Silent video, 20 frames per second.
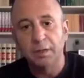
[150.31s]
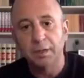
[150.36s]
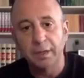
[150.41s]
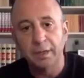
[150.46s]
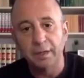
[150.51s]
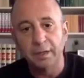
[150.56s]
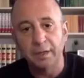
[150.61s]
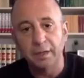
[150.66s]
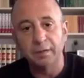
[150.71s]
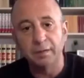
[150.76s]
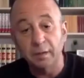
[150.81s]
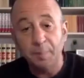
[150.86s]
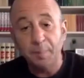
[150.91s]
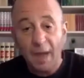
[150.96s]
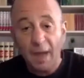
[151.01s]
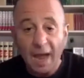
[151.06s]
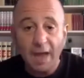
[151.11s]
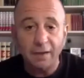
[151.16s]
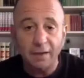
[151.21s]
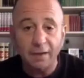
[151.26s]
In the
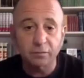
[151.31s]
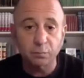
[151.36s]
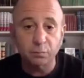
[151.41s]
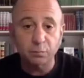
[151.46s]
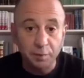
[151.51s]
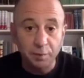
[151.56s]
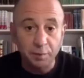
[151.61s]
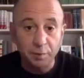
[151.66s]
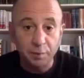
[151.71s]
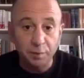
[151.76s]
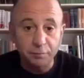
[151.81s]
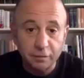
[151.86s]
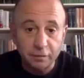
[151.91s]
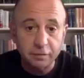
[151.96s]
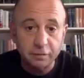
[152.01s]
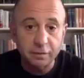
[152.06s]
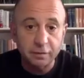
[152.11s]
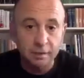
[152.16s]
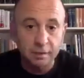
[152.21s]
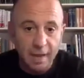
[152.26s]
past, we
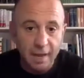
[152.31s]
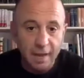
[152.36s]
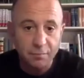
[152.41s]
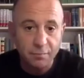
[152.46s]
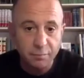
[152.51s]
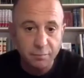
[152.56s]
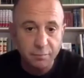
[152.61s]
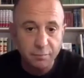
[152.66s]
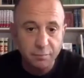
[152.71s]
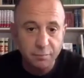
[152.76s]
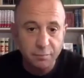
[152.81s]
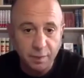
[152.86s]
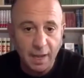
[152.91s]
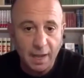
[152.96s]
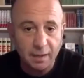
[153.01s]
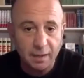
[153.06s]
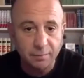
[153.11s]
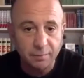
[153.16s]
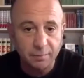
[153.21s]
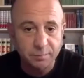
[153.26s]

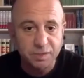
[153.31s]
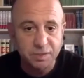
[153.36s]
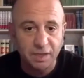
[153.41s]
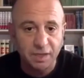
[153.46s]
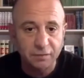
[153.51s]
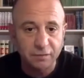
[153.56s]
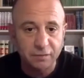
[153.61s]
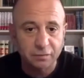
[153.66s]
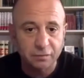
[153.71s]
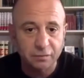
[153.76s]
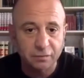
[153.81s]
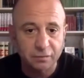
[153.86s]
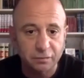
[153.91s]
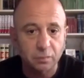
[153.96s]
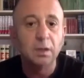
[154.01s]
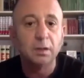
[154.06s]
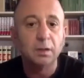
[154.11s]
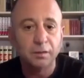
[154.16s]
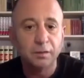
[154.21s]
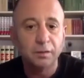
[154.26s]
had a taster
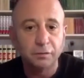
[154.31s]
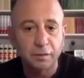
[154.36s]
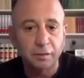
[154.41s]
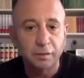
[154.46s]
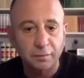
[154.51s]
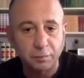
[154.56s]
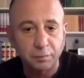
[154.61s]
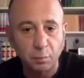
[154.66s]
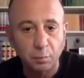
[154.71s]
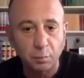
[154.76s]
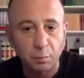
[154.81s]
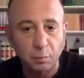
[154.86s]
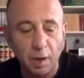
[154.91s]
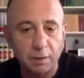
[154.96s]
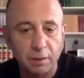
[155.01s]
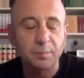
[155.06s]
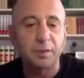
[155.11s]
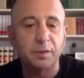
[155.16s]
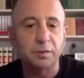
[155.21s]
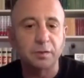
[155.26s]
visit every
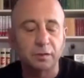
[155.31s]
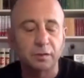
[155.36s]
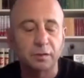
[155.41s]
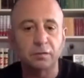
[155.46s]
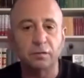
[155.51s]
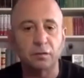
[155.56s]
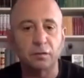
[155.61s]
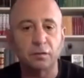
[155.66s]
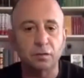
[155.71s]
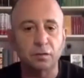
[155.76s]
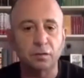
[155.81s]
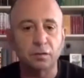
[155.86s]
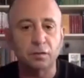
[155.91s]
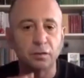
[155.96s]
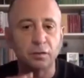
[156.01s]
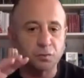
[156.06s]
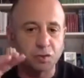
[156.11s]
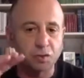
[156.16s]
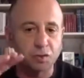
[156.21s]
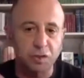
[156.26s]
winery, but this year
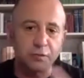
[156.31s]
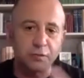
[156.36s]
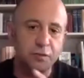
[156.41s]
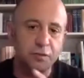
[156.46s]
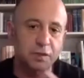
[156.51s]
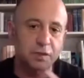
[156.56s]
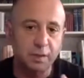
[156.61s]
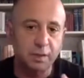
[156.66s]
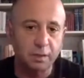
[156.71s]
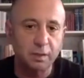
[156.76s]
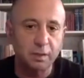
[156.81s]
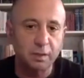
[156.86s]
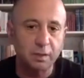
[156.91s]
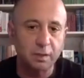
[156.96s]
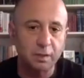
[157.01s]
you shifting